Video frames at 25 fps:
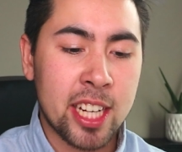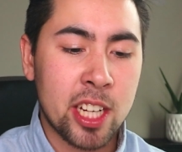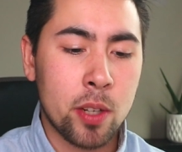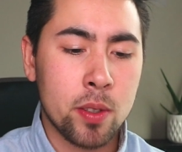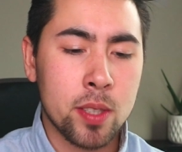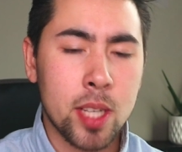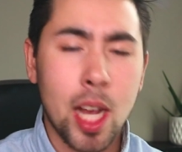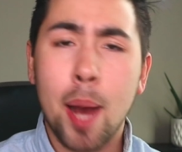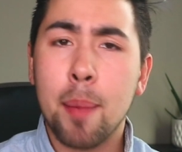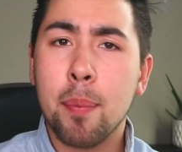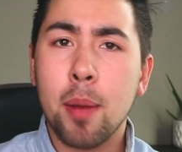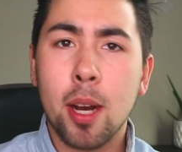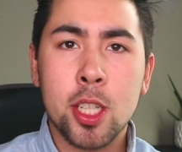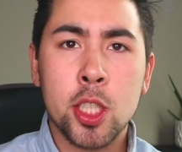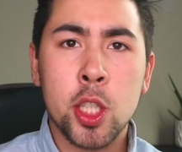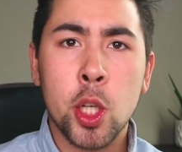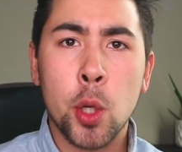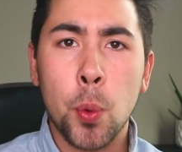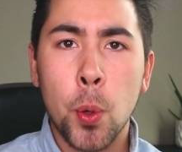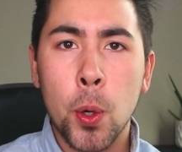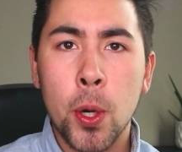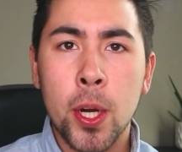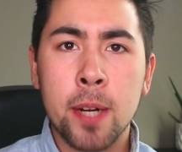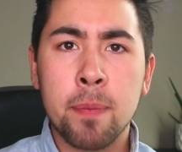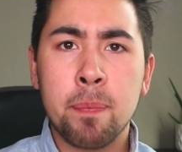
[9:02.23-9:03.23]
Hughes. I'm not too
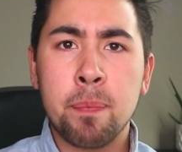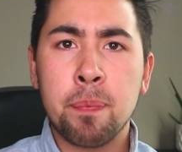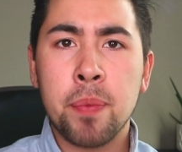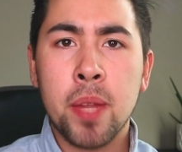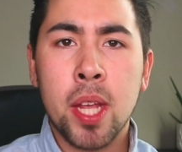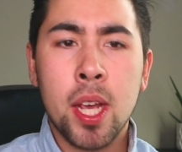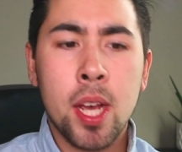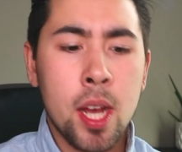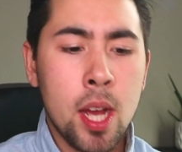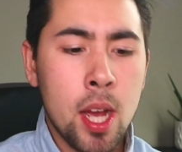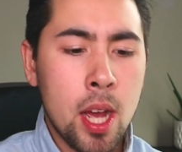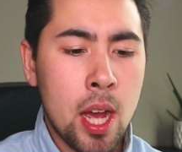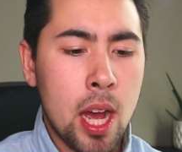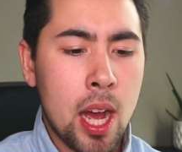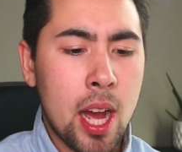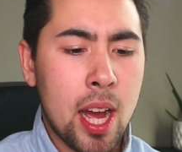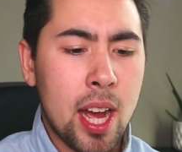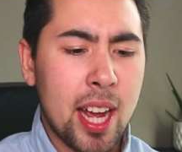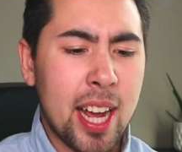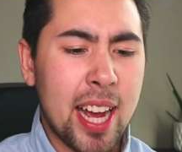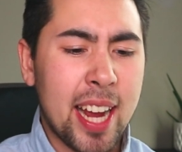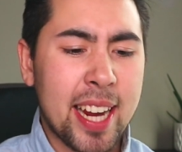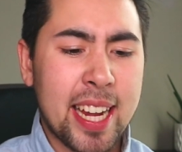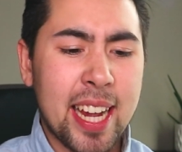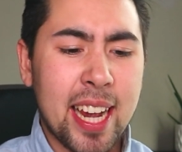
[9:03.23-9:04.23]
worried.
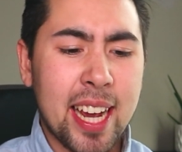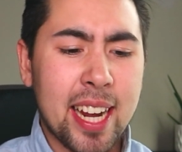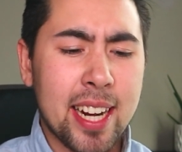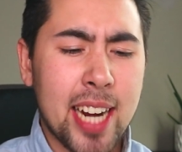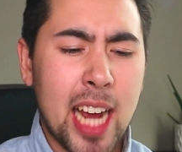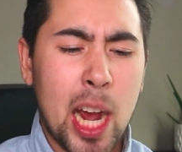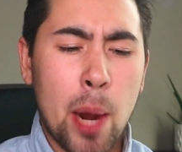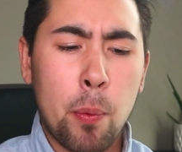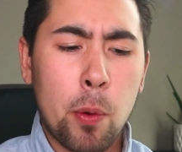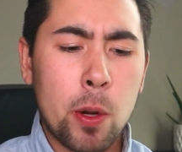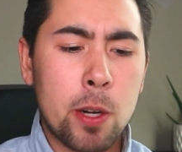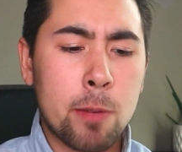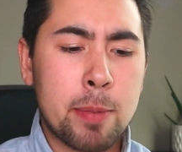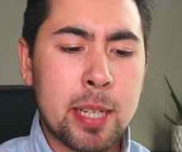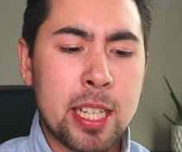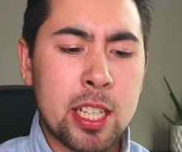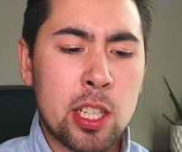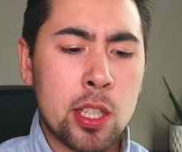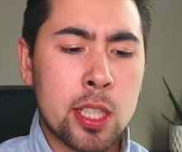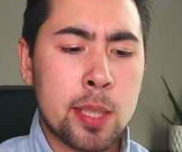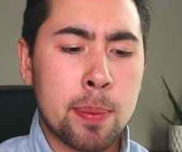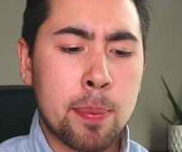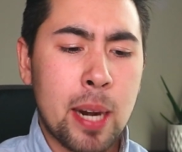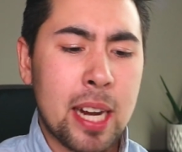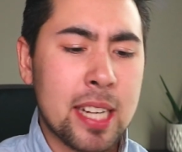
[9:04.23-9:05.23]
Again, I wouldn't be too
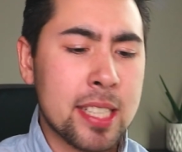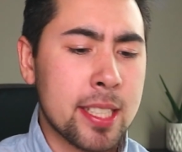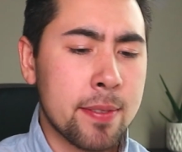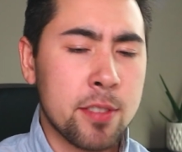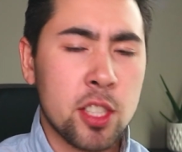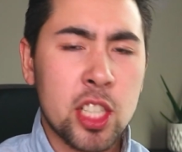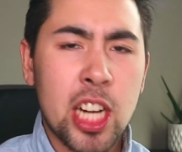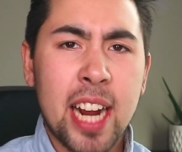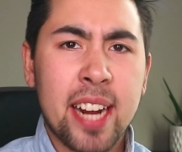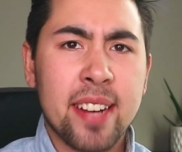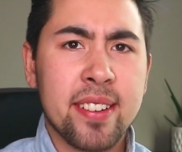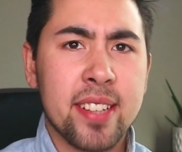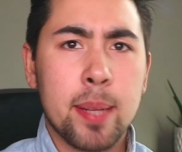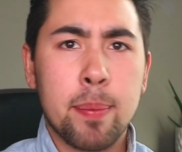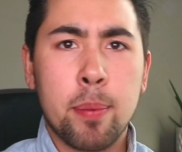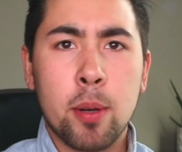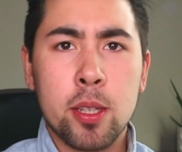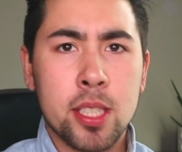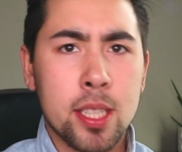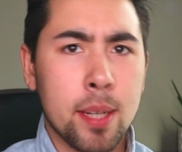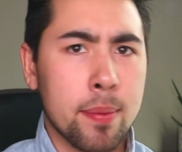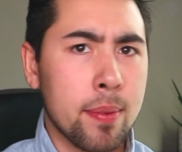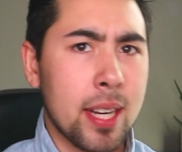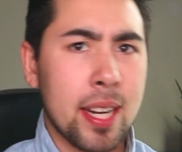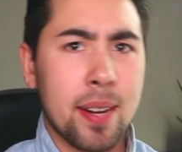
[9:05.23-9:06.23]
surprised if Jack only
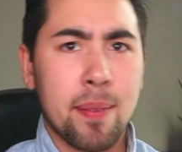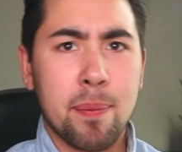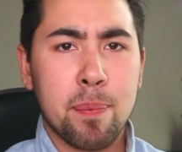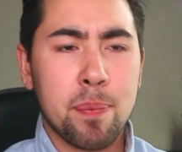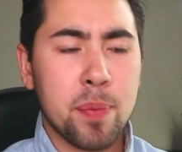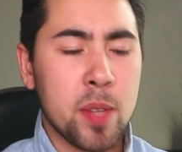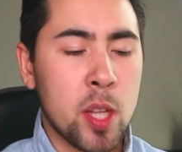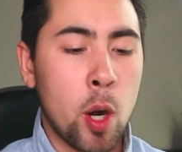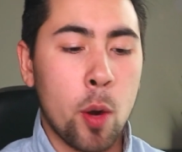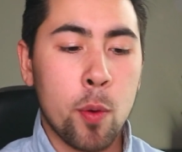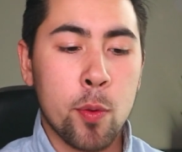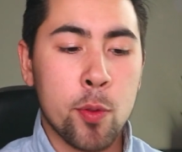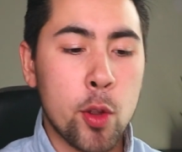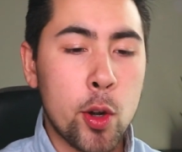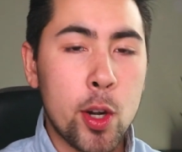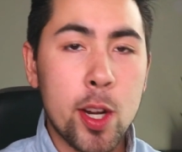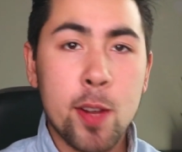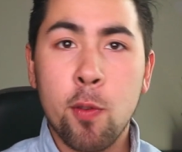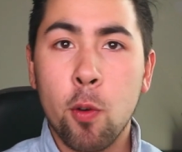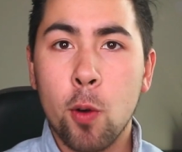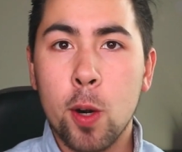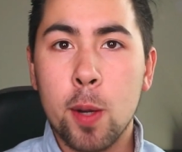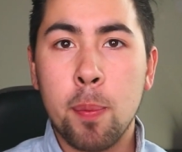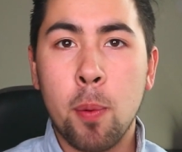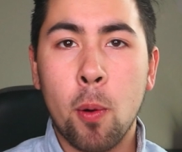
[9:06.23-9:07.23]
puts up like, you know, 30,
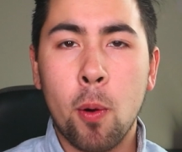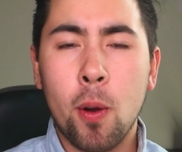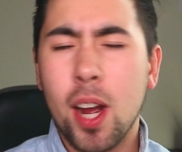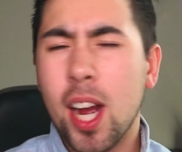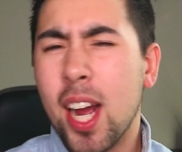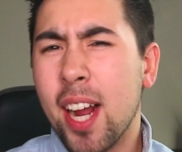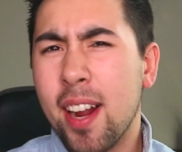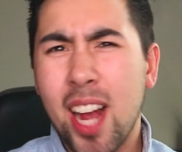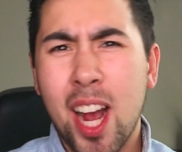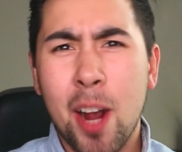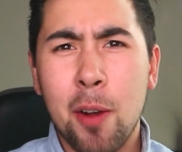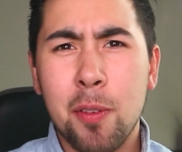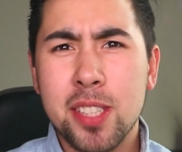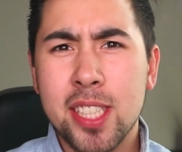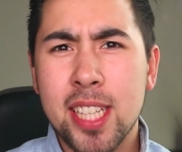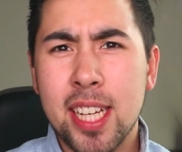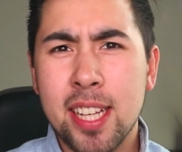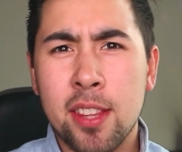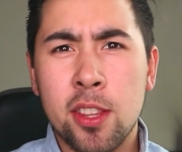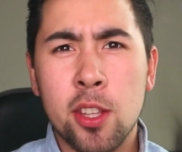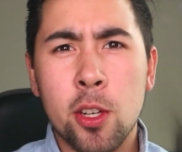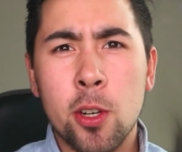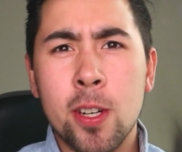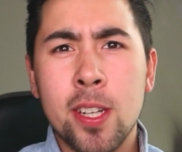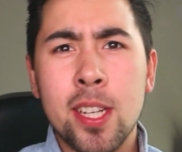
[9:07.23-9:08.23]
40 points. I would say
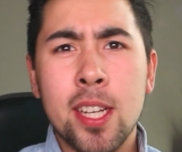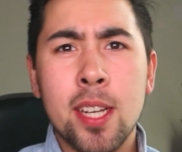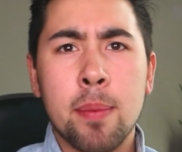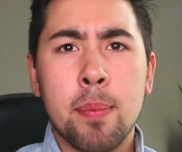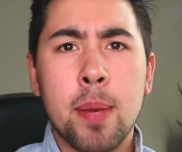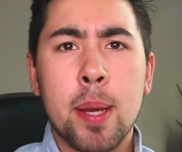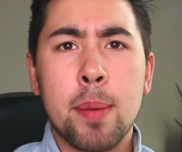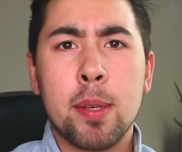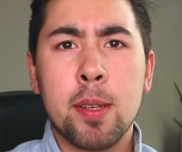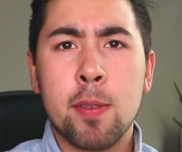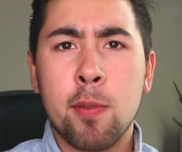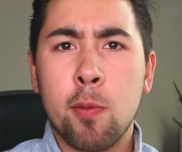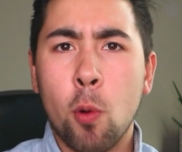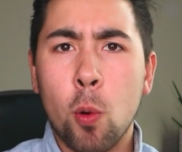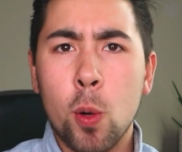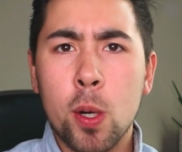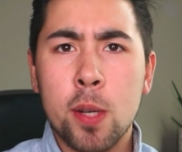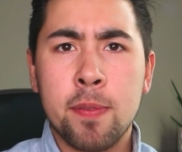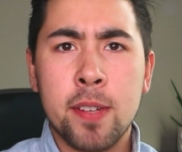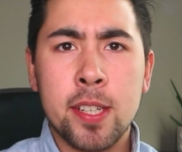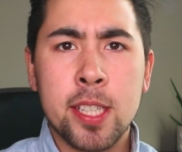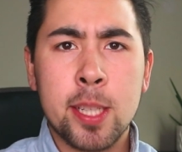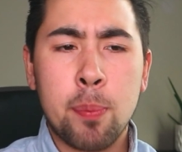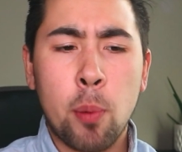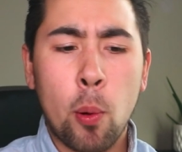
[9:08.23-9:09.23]
30, maybe 40,
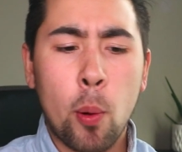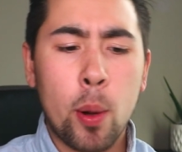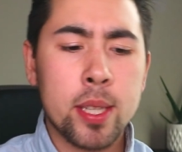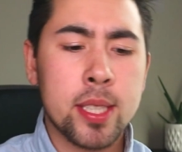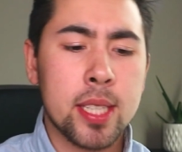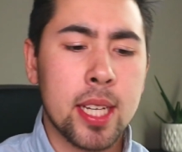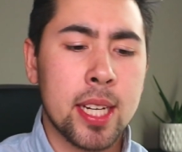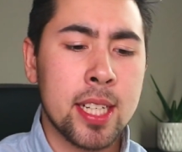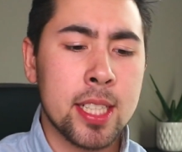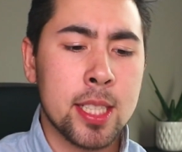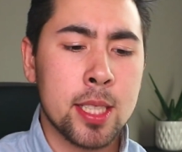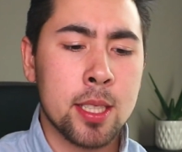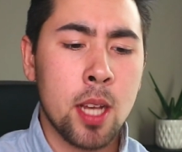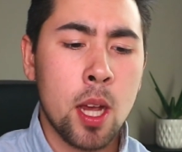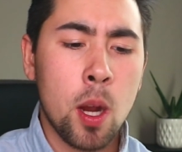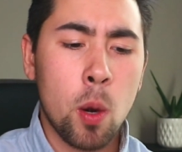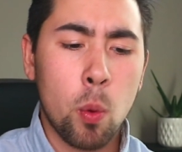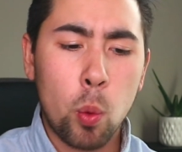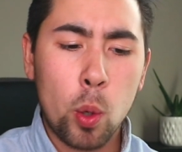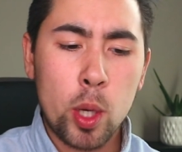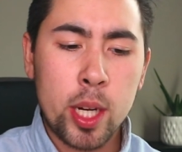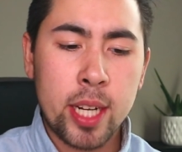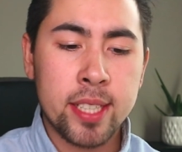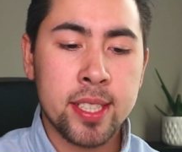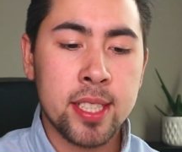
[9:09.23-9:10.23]
50 points in his
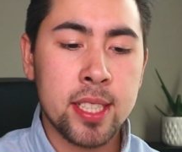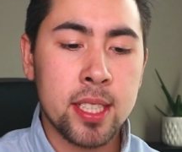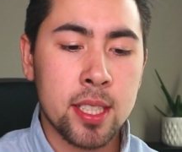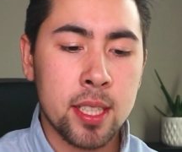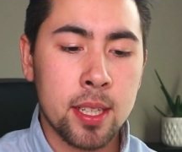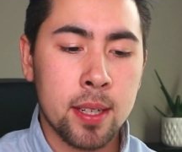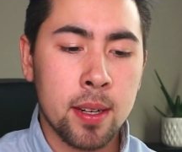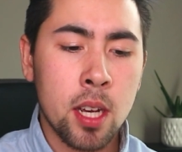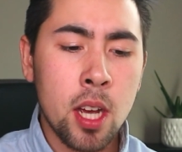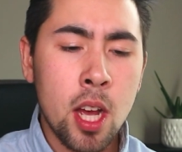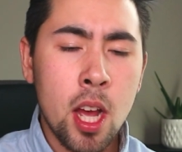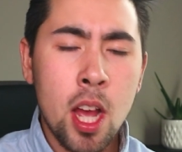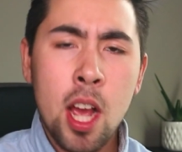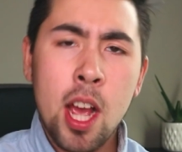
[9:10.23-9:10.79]
rookie season.